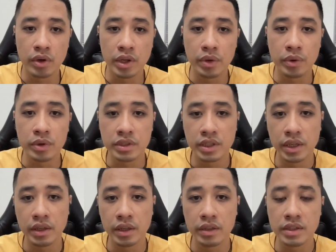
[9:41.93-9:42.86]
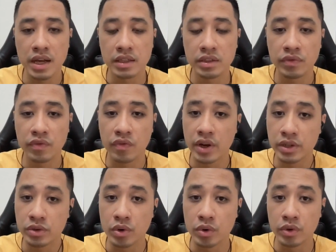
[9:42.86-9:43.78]
good thing that the
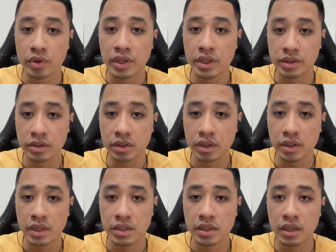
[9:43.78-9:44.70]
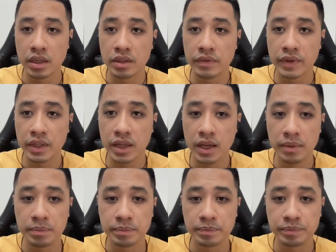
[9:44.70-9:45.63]
French colonists did in
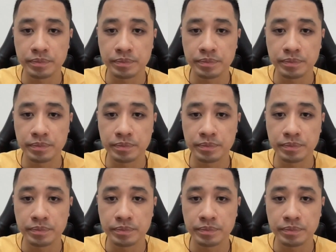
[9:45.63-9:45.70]
Vietnam?